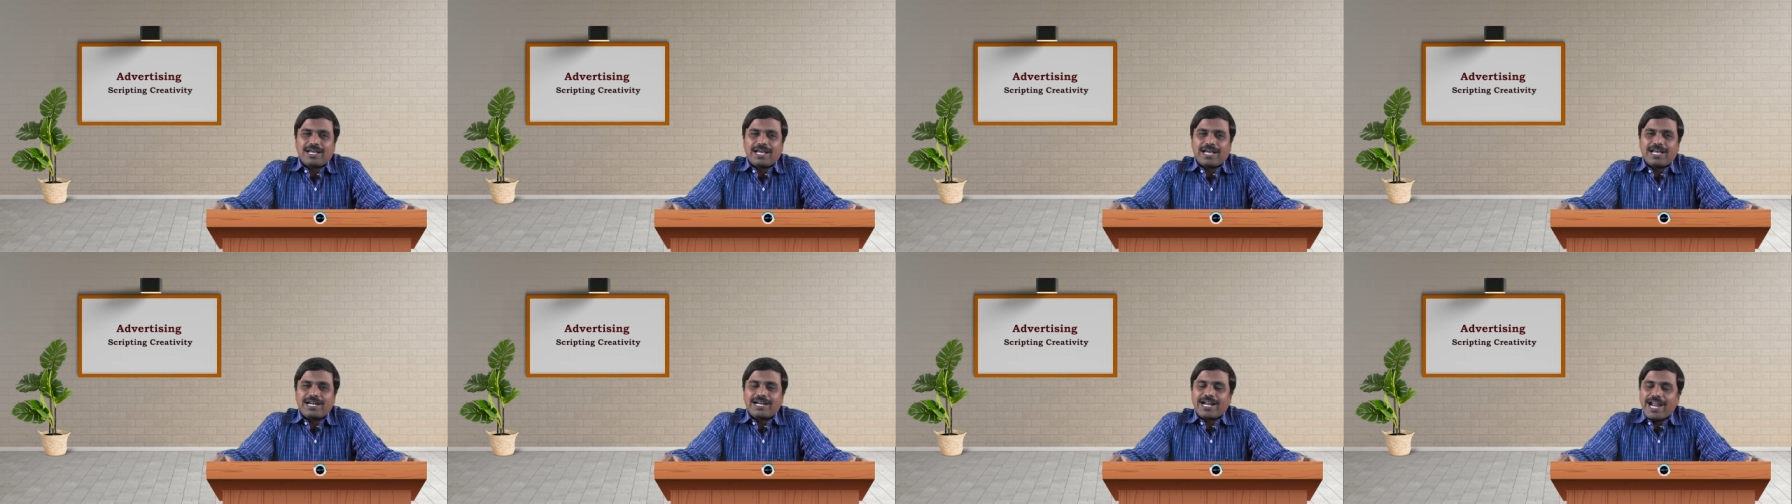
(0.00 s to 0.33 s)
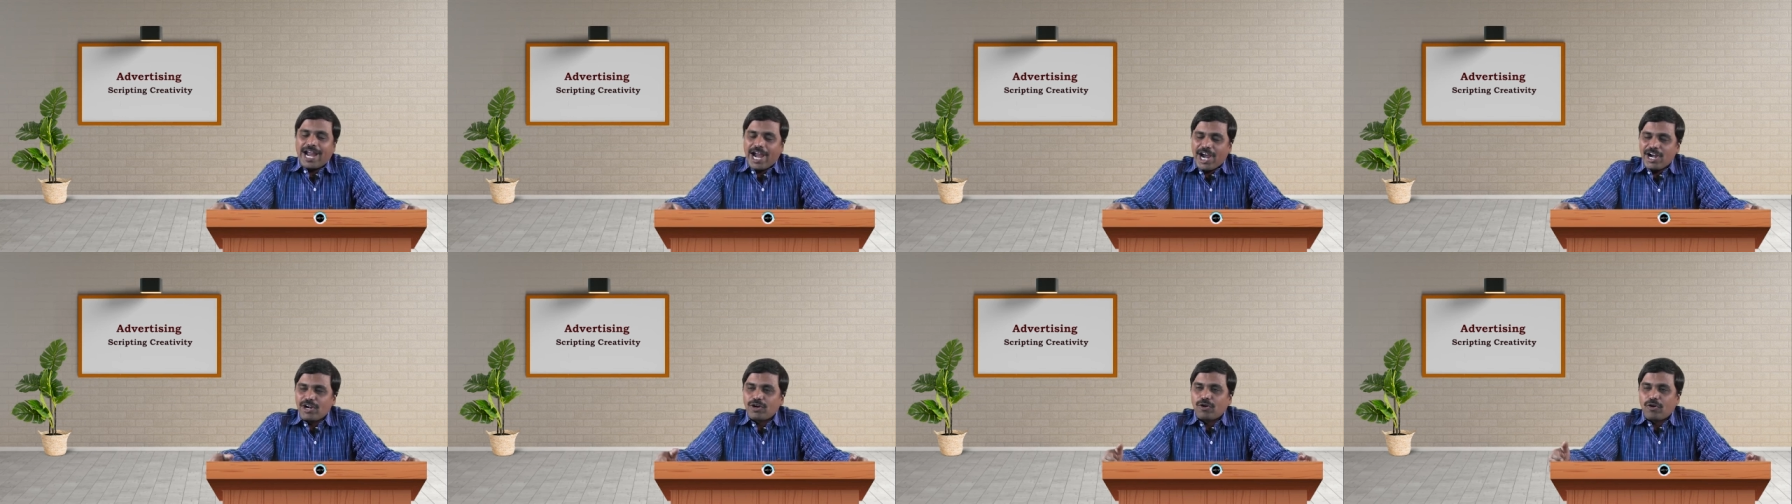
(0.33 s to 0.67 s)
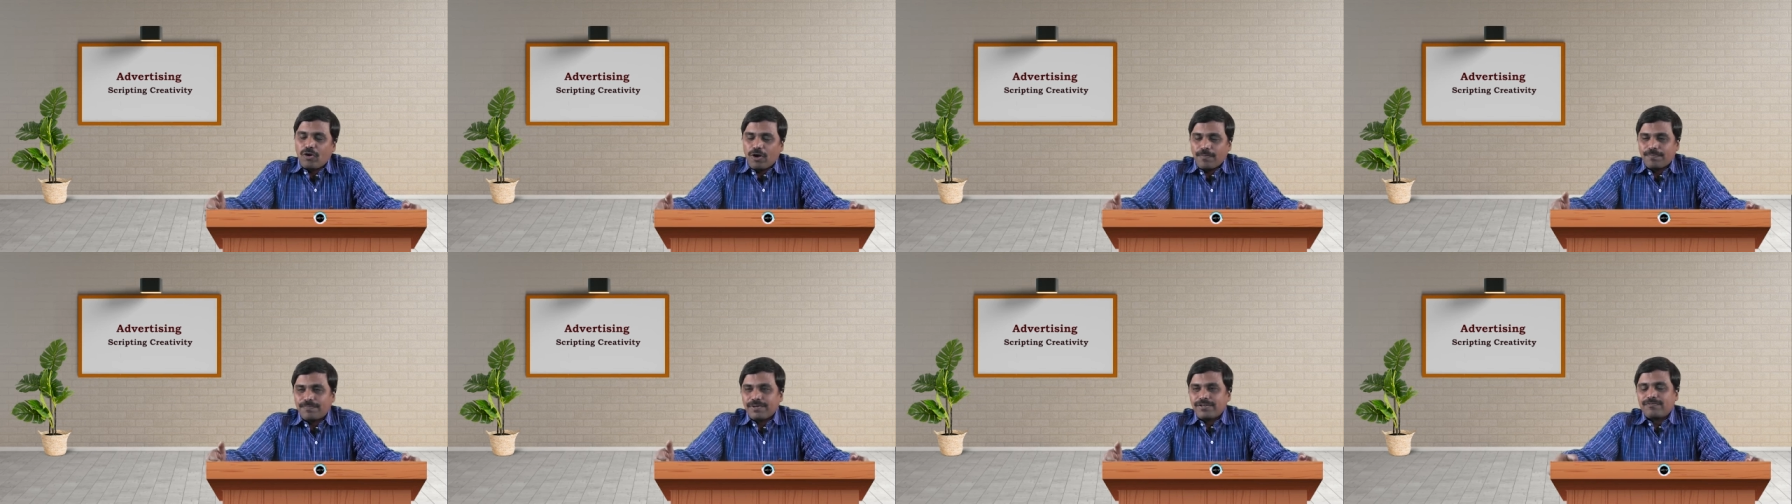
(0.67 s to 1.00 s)
an ad
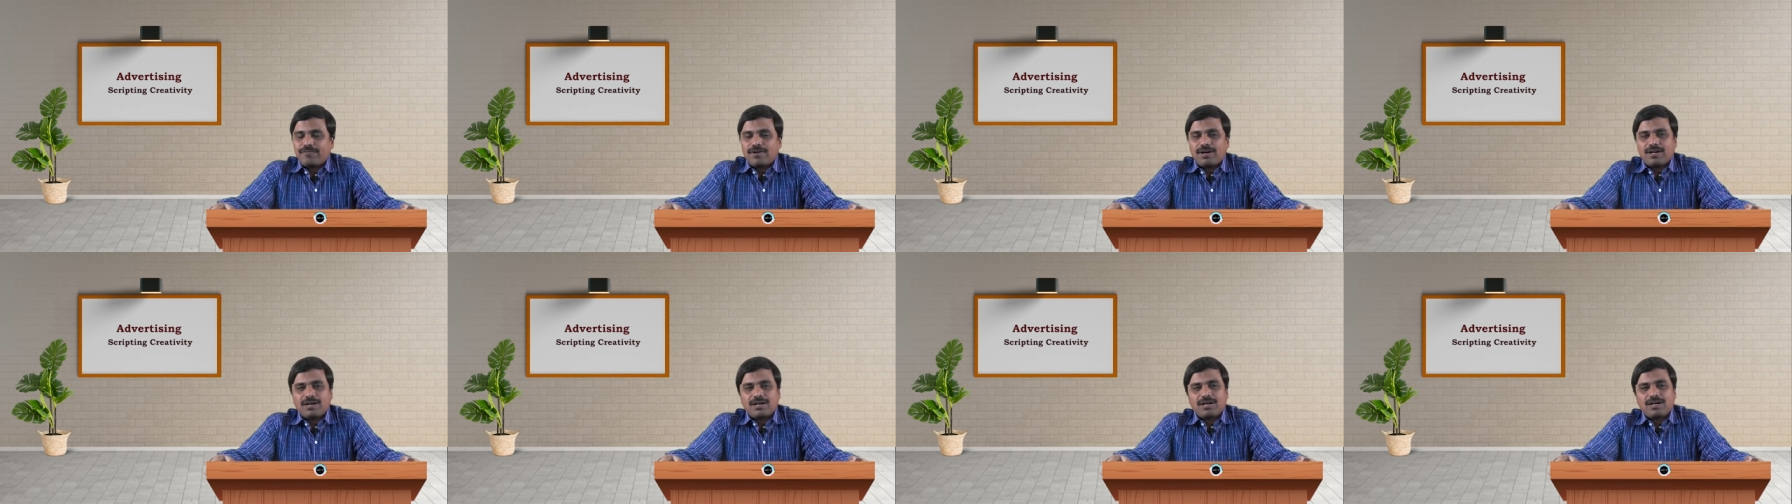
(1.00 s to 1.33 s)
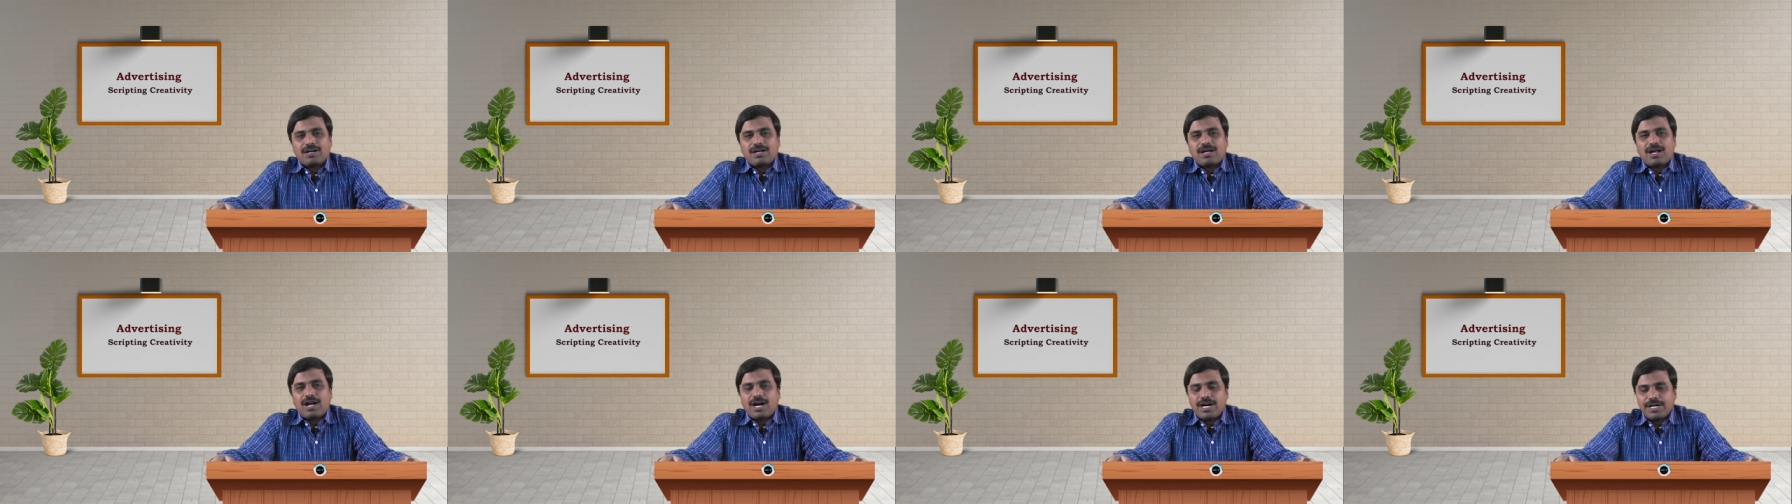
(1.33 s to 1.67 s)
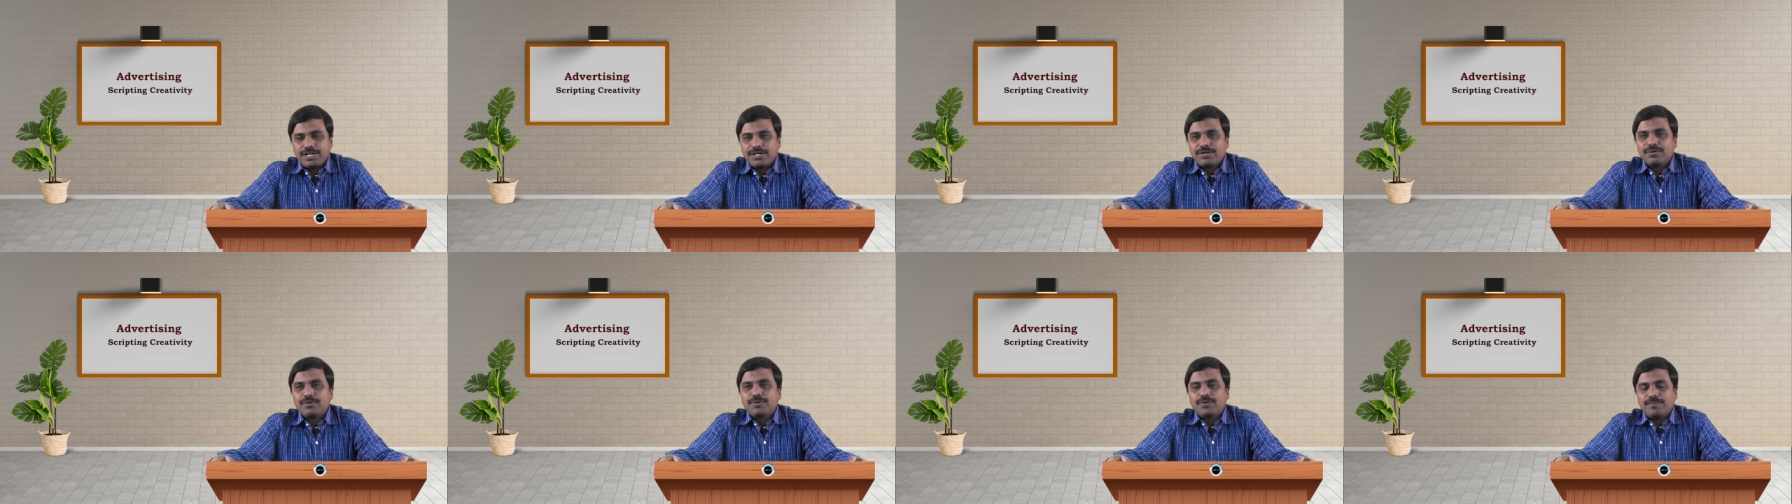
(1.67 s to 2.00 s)
copy for
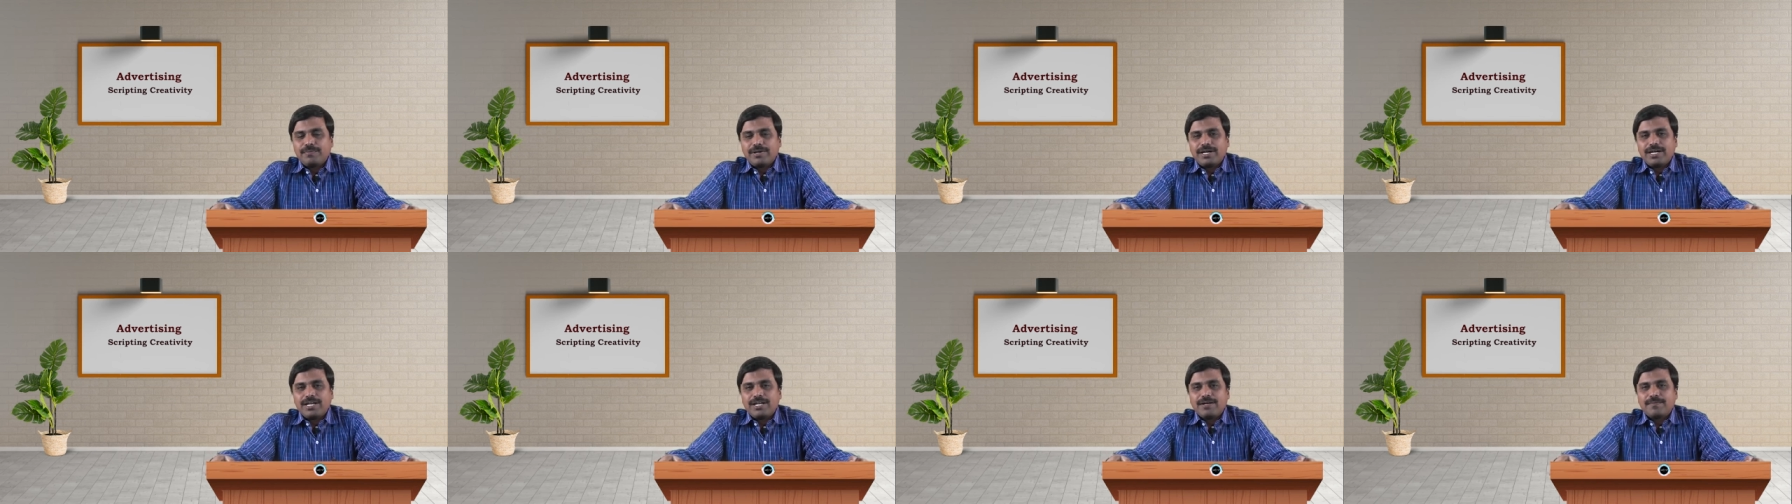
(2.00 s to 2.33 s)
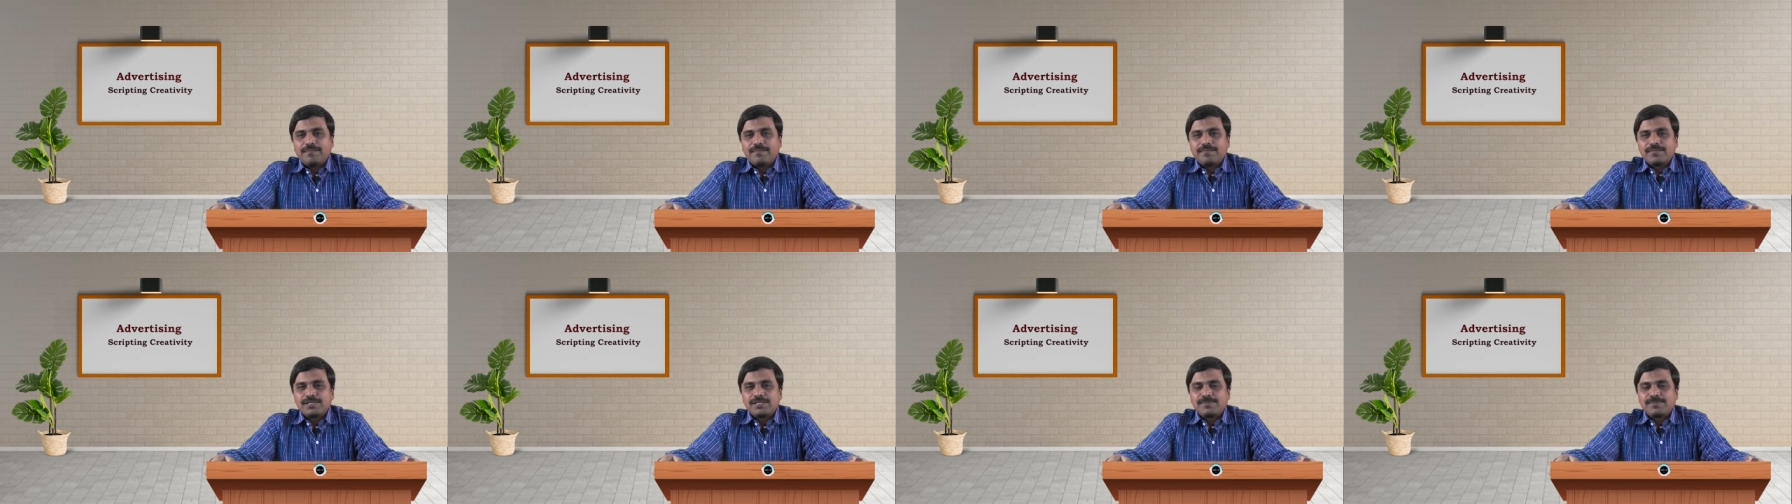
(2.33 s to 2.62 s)
audio medium,